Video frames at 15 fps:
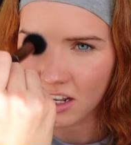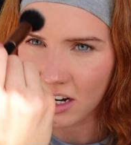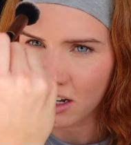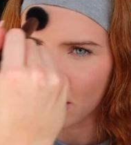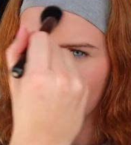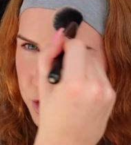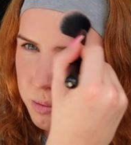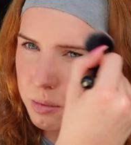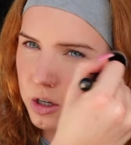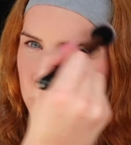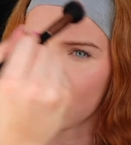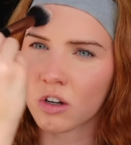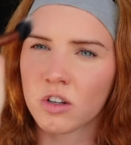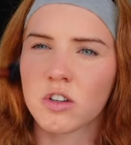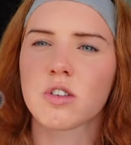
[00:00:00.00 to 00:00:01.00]
nose
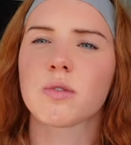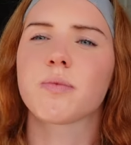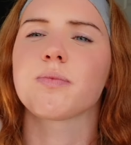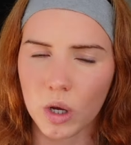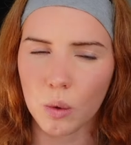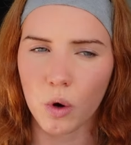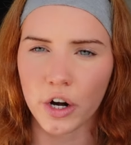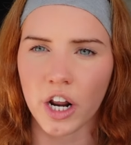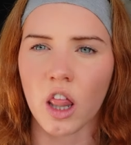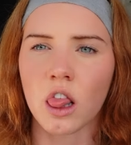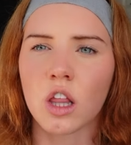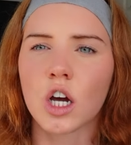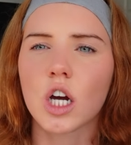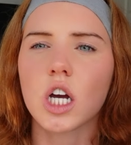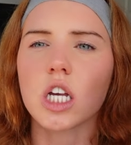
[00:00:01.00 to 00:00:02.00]
because we want to
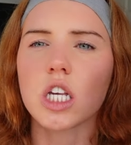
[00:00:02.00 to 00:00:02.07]
look